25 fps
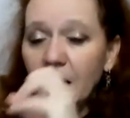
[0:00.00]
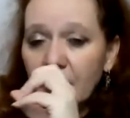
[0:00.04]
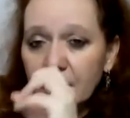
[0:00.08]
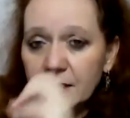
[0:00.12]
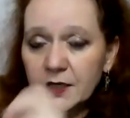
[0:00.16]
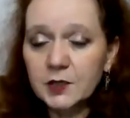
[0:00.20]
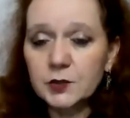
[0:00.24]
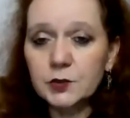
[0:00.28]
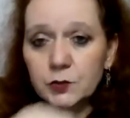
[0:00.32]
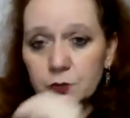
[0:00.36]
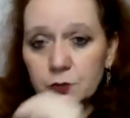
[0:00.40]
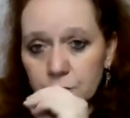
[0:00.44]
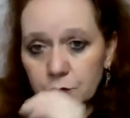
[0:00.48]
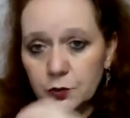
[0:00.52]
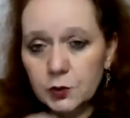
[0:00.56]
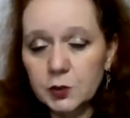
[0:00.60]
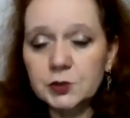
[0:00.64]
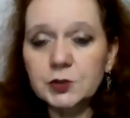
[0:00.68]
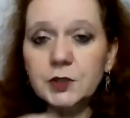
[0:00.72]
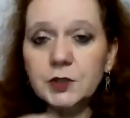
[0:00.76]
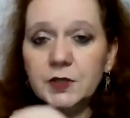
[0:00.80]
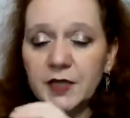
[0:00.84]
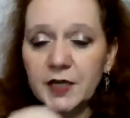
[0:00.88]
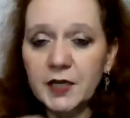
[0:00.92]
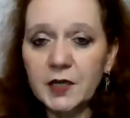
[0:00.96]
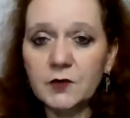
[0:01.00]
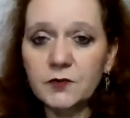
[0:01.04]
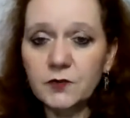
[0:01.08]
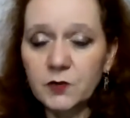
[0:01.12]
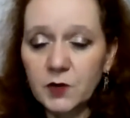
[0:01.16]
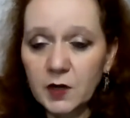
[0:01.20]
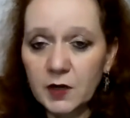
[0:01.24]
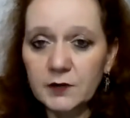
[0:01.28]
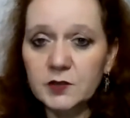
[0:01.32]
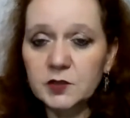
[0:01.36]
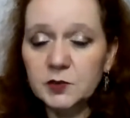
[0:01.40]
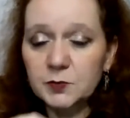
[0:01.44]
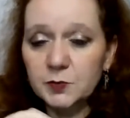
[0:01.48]
I need to nurture and care
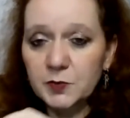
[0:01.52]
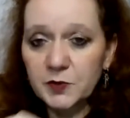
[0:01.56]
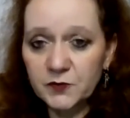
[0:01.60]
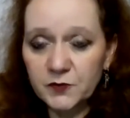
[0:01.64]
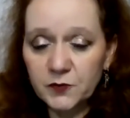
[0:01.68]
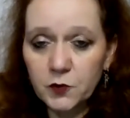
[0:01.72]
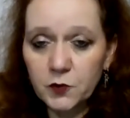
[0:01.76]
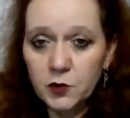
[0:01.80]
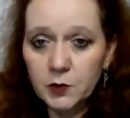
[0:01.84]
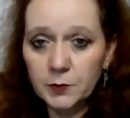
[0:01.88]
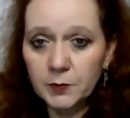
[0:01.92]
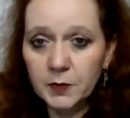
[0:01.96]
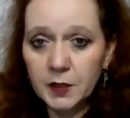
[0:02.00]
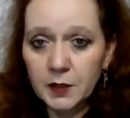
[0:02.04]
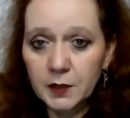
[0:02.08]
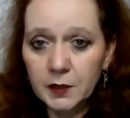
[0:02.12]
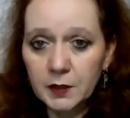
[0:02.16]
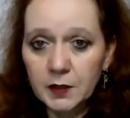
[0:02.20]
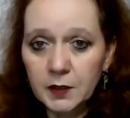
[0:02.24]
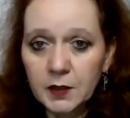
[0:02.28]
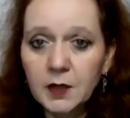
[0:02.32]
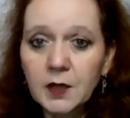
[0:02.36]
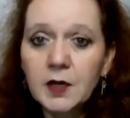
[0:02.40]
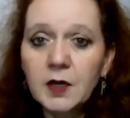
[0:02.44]
for others before me.